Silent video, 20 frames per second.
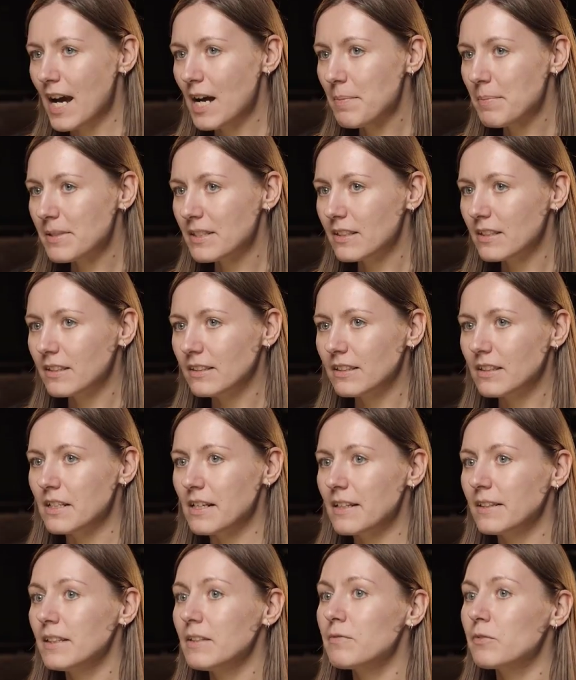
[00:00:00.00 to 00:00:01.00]
For apps,
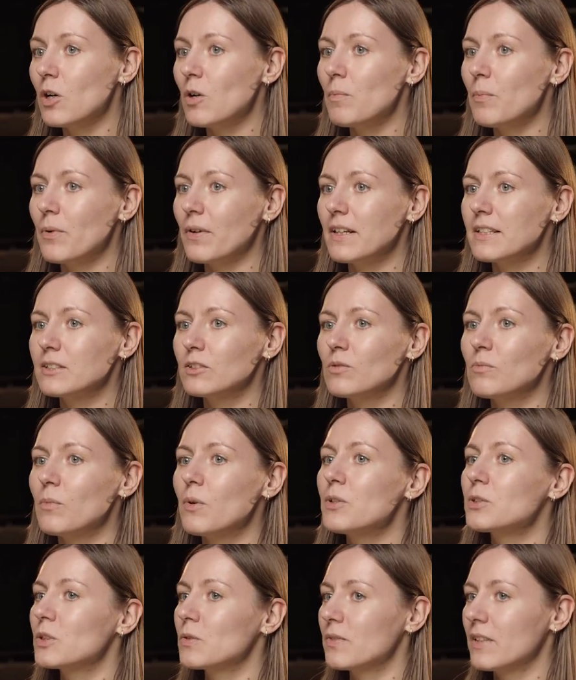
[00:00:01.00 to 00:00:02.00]
the native components do
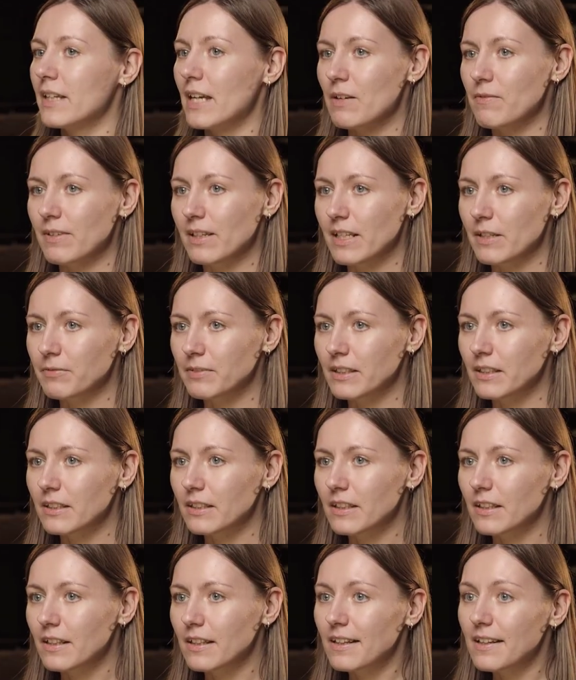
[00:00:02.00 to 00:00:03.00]
most of the heavy
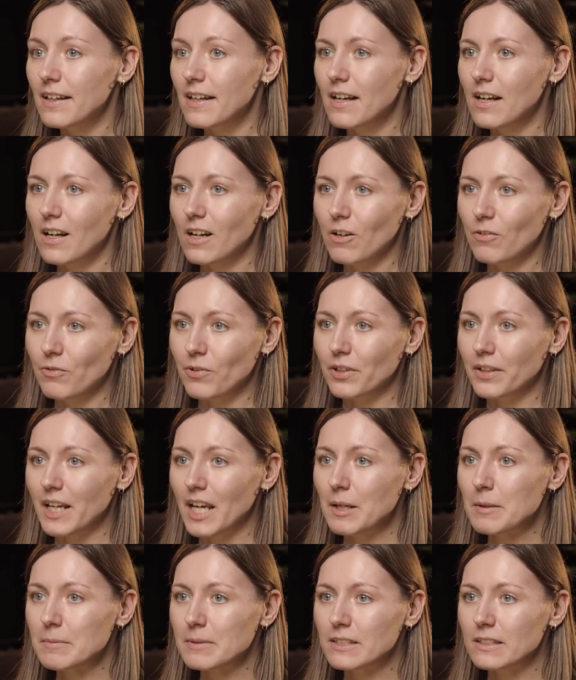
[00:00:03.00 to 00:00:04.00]
lifting.
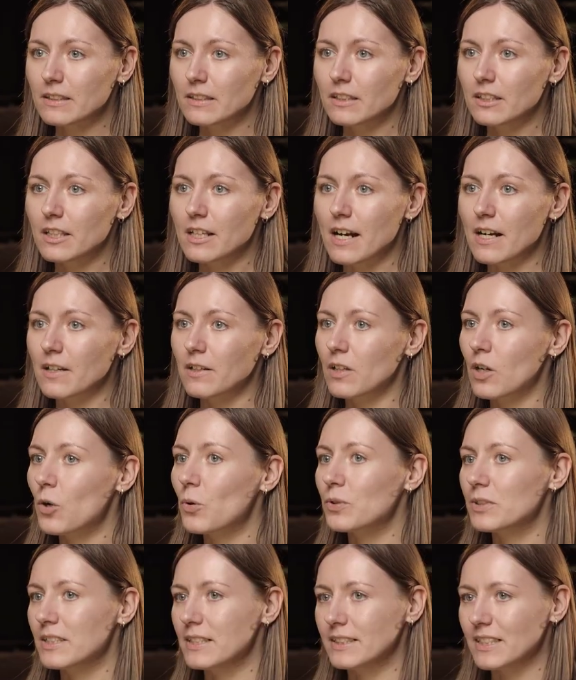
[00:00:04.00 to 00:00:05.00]
For games, there are
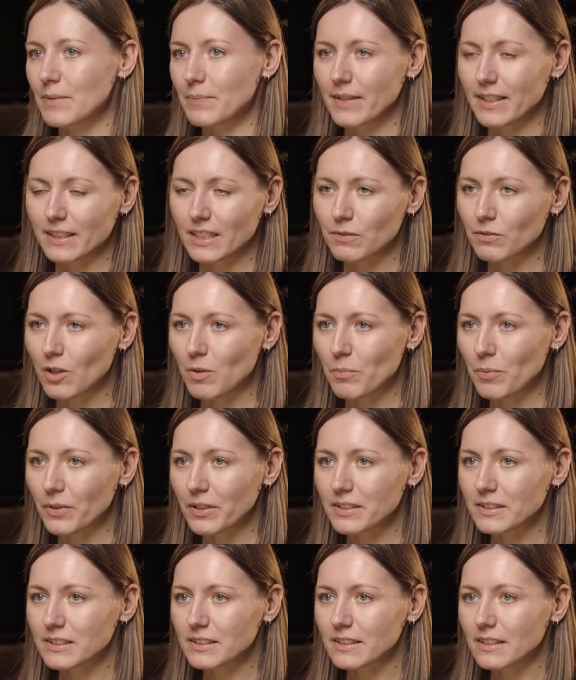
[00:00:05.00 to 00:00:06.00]
no system native
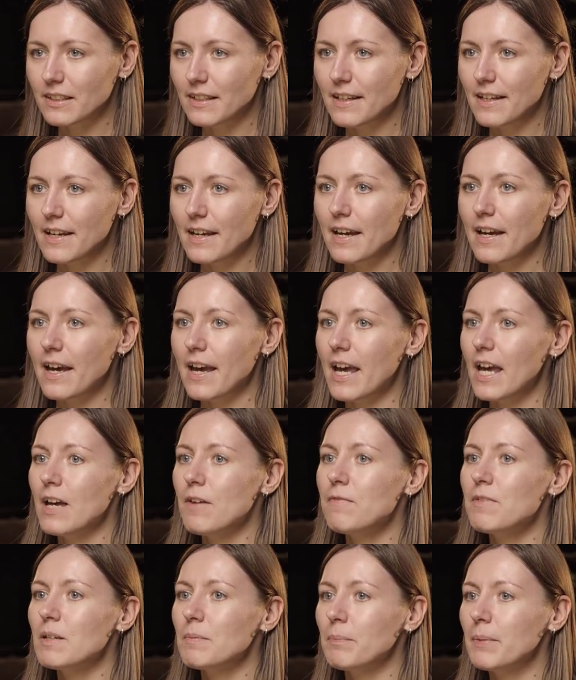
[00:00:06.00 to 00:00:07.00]
components.
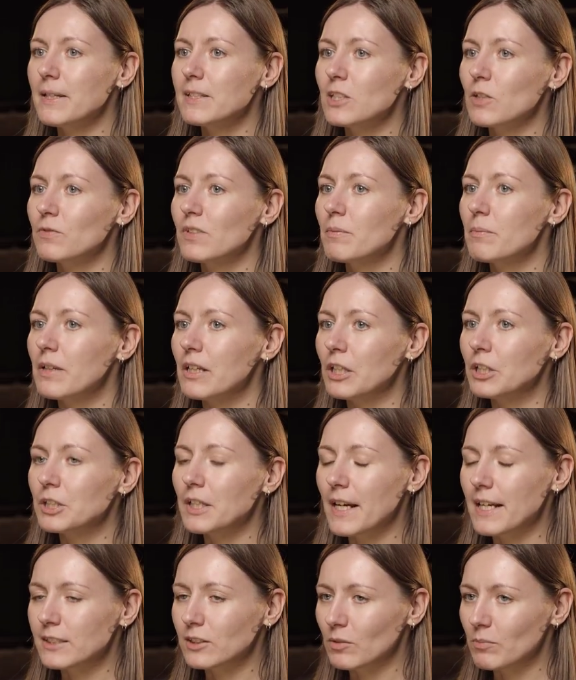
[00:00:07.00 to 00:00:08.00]
Every piece of the
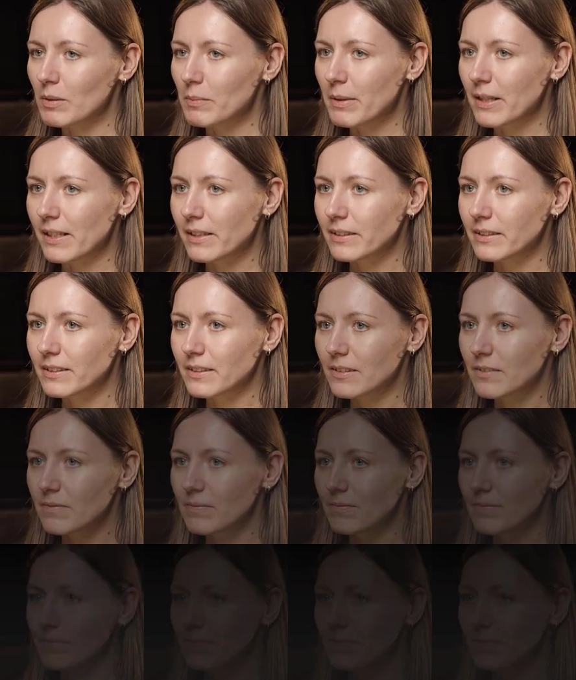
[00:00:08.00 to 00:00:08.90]
bridge has to be built.